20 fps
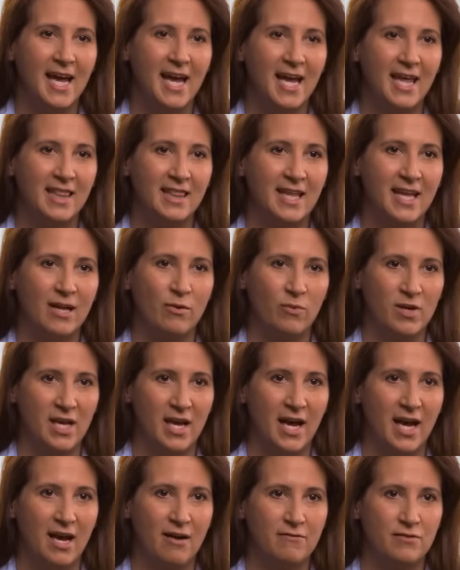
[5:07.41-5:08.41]
And then we
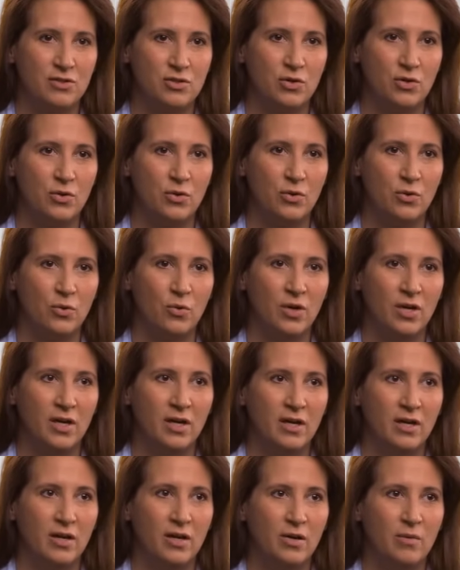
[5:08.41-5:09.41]
have to
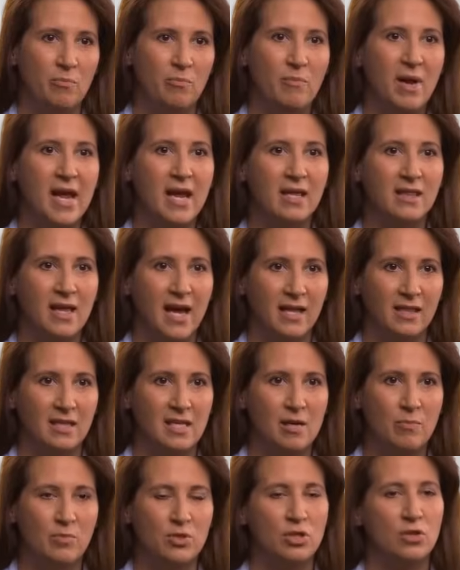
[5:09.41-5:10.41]
make that
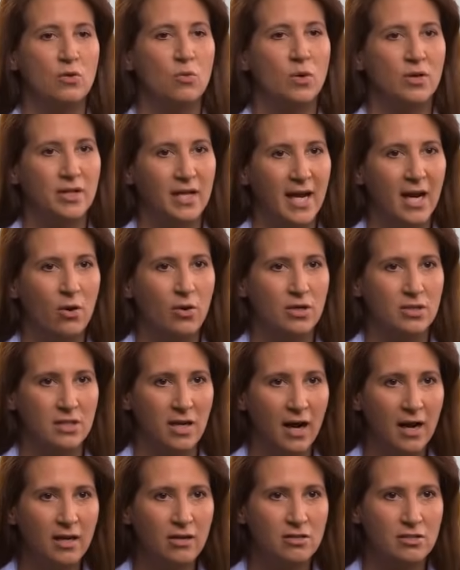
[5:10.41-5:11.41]
leap to, well, now her
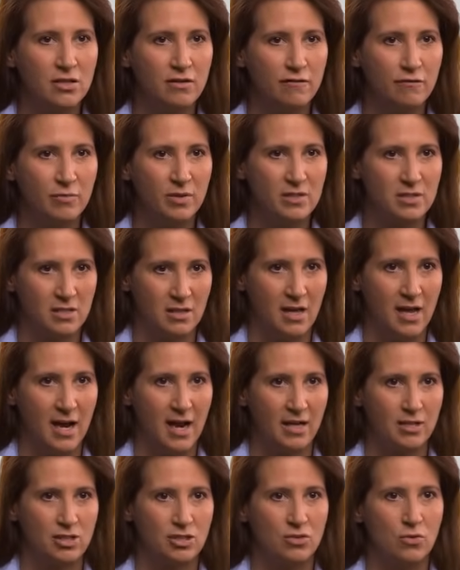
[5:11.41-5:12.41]
tires have been
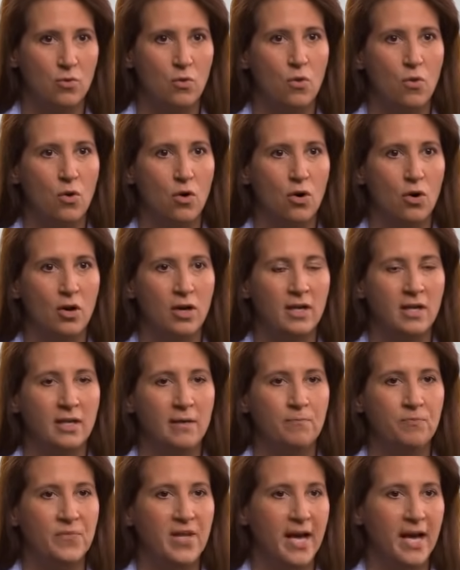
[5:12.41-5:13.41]
slashed, or
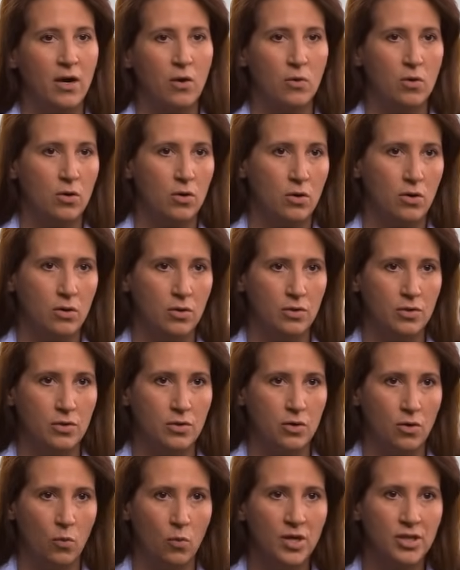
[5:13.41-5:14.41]
now her
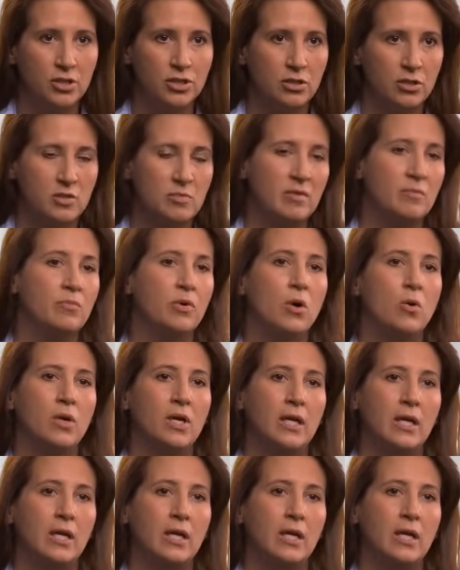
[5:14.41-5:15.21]
windshield's been broken